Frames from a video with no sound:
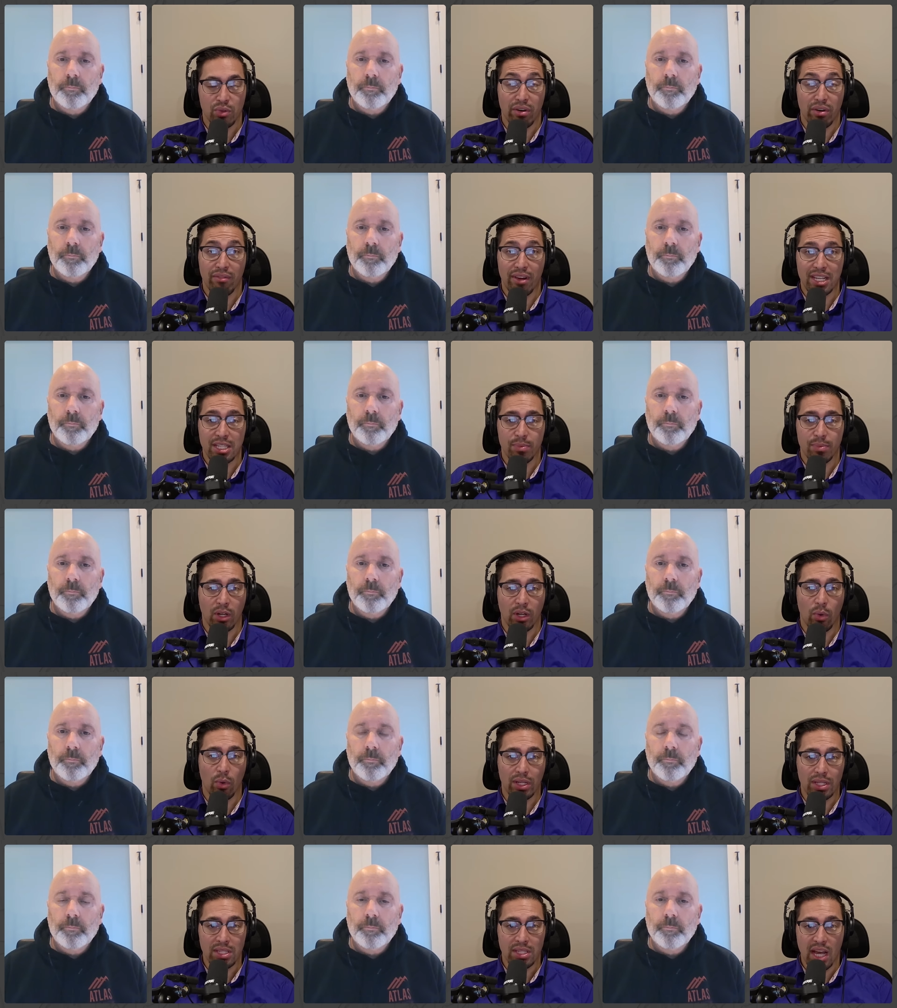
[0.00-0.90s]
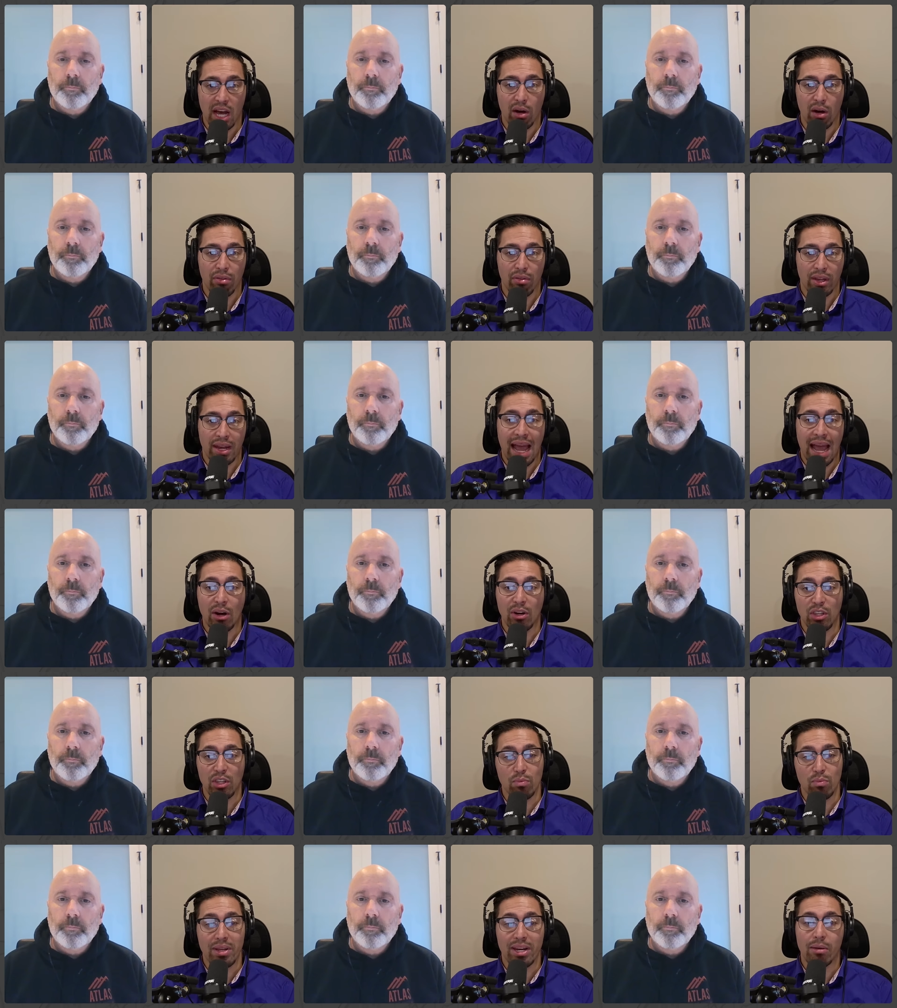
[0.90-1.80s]
Speaker 1: an investment going south, and how do
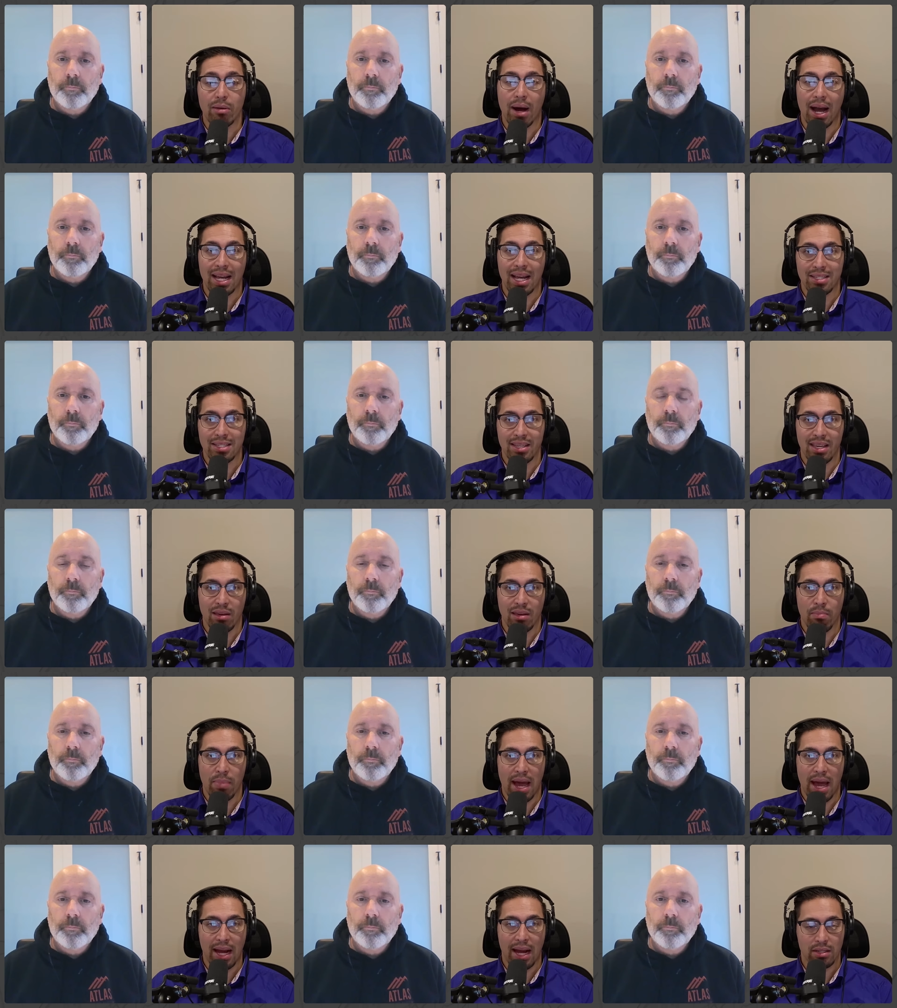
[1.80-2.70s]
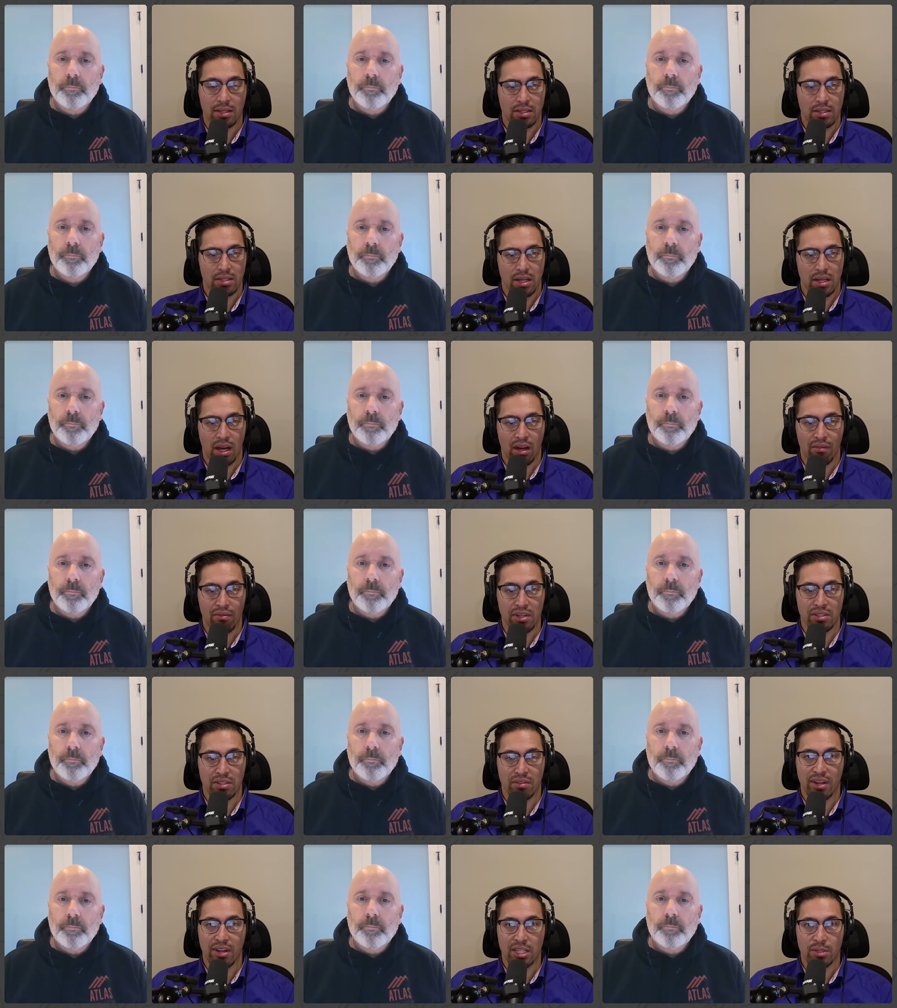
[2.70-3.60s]
you minimize the impacts of these
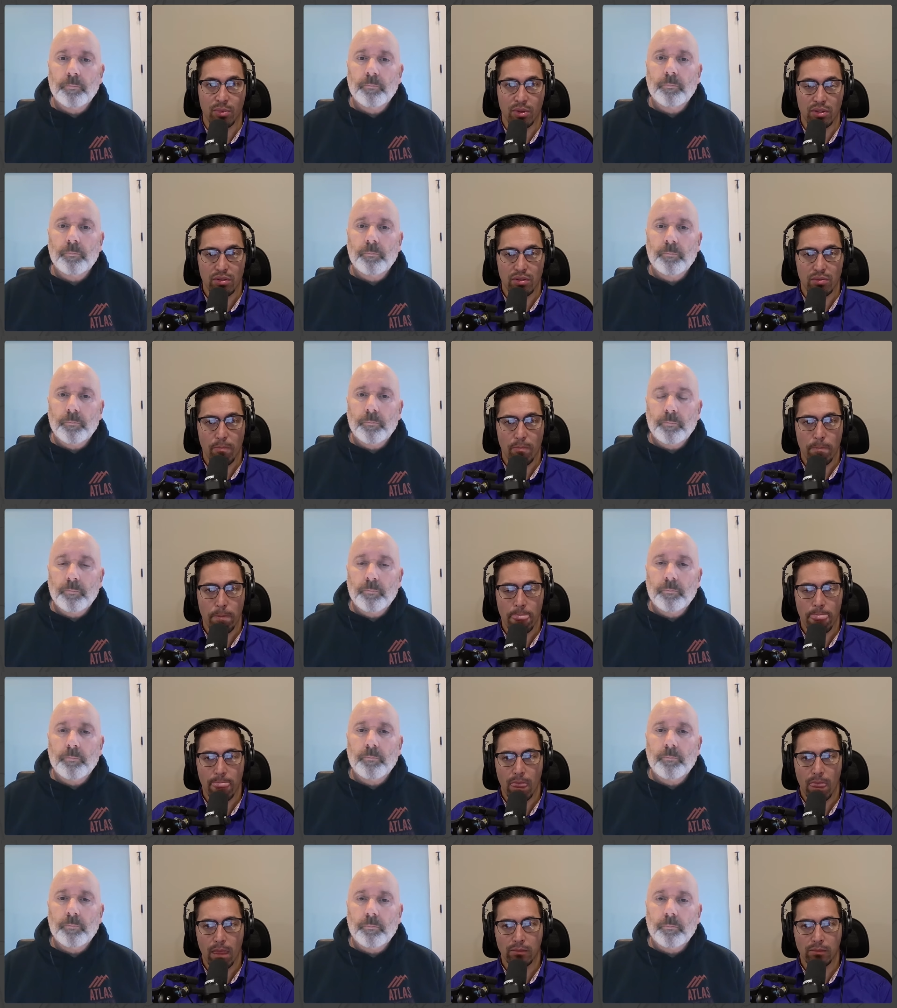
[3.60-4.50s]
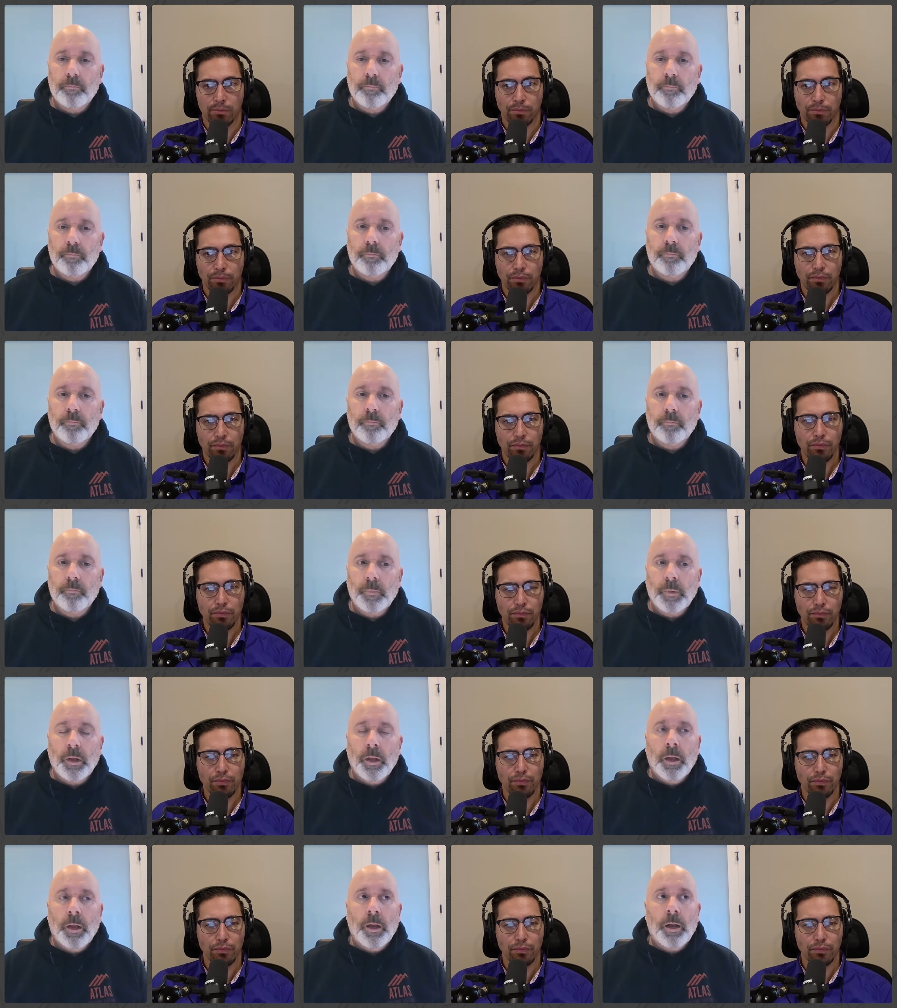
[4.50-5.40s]
investments? Mm-hmm.
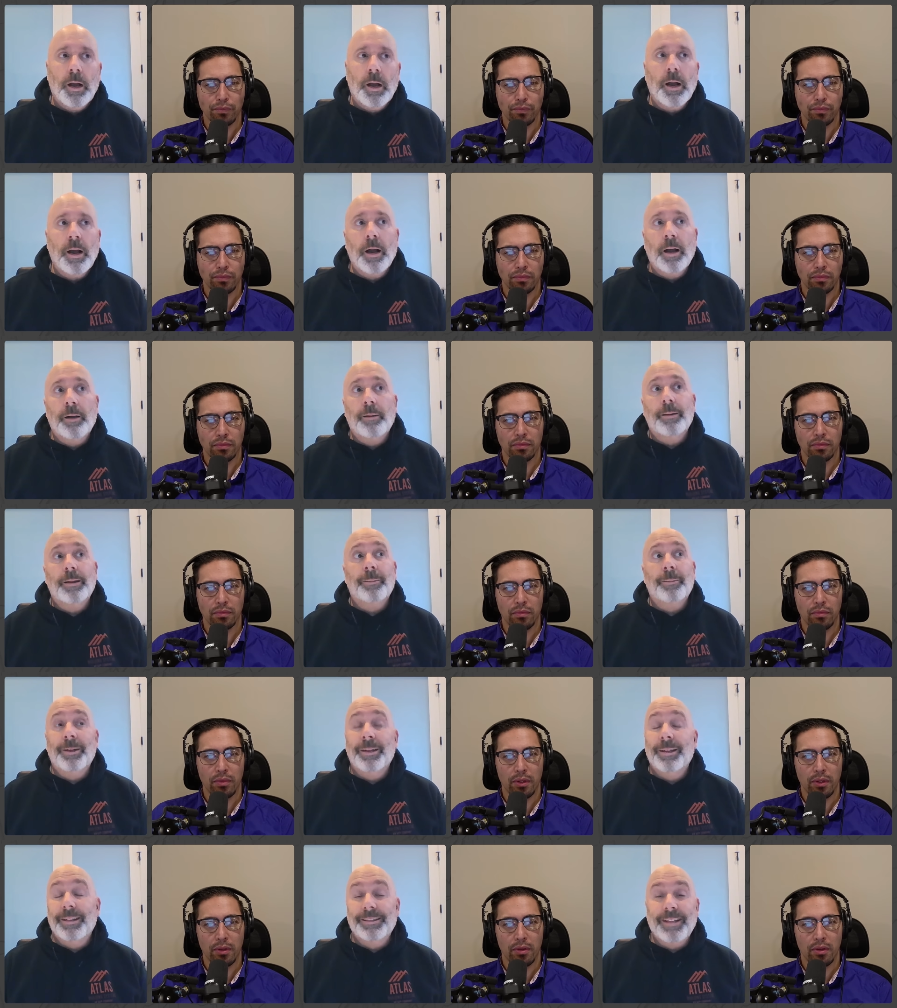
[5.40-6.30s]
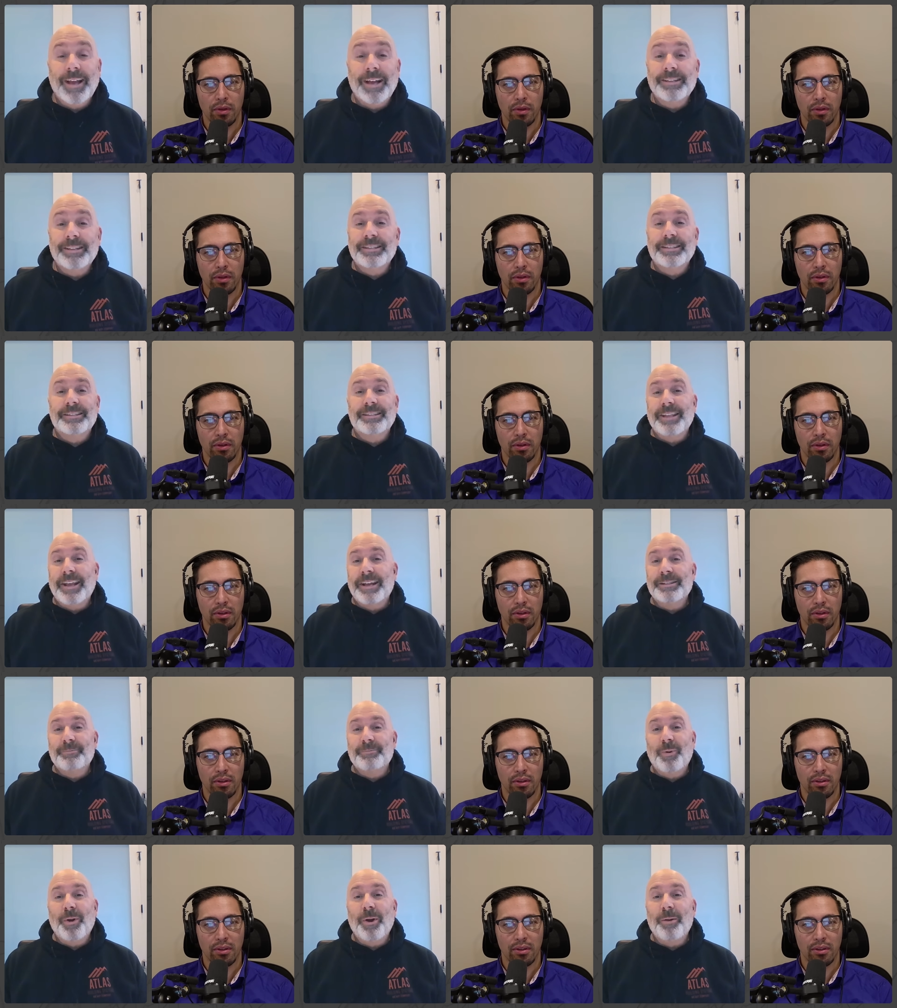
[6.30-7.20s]
Uh,
Speaker 2: I mean, that's
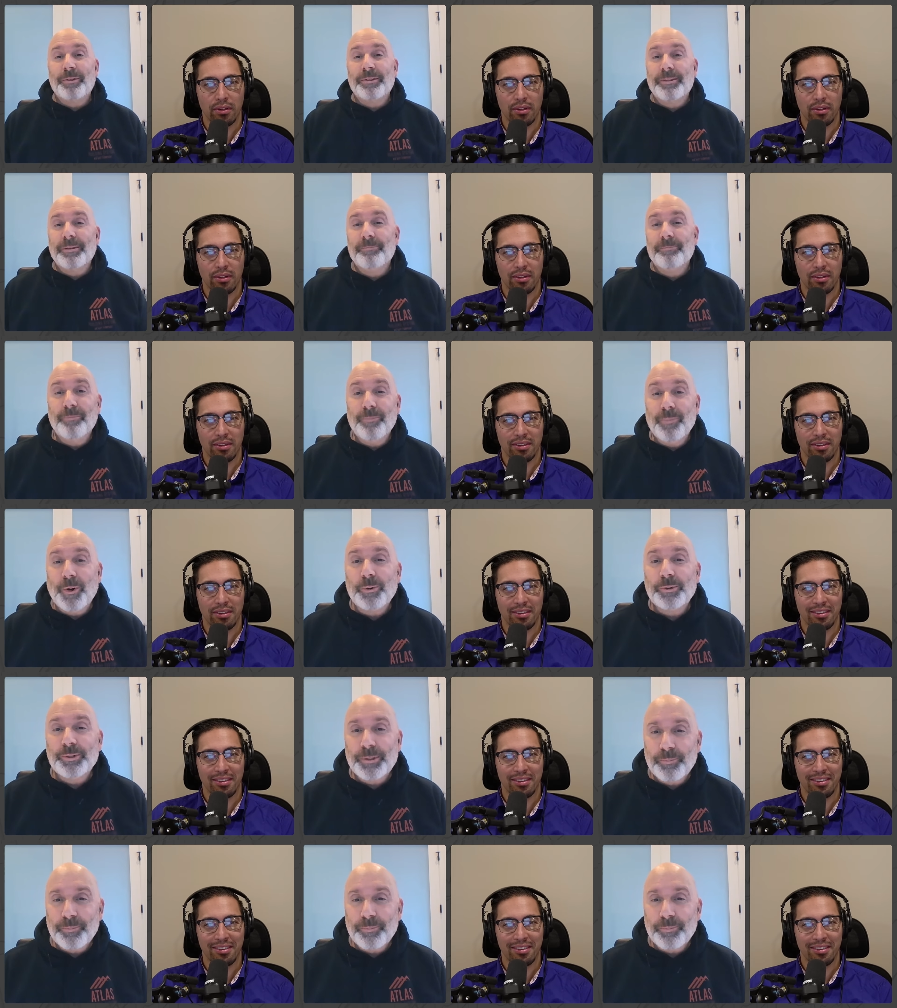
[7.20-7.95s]
that's probably the most